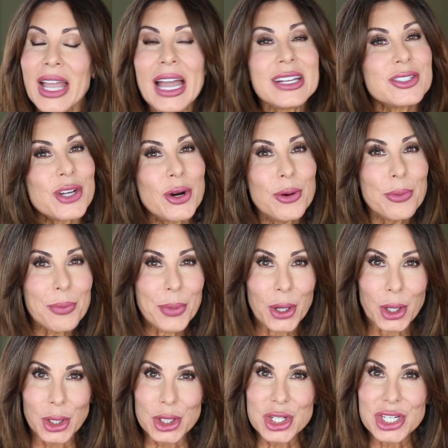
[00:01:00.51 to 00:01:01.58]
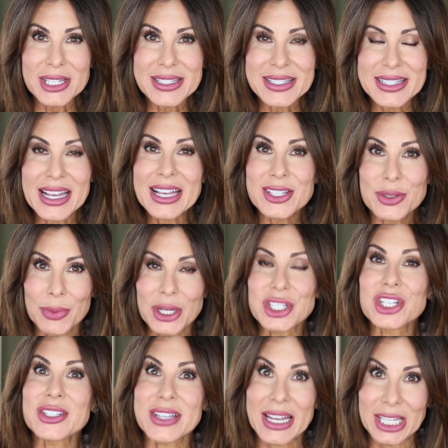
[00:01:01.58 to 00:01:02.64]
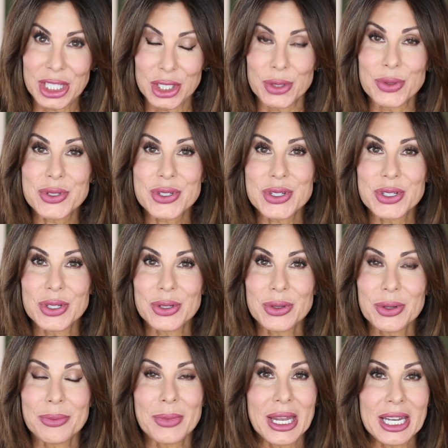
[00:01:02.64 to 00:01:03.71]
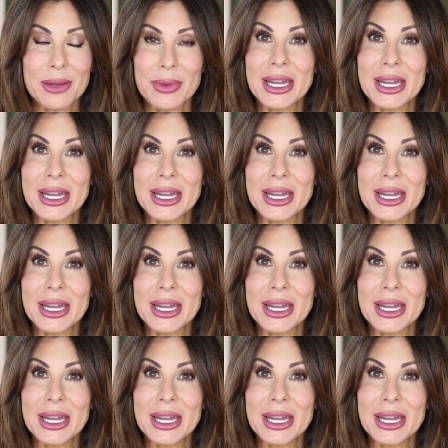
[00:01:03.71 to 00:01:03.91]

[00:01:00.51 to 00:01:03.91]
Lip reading: I don't purchase as much as I used to. Many,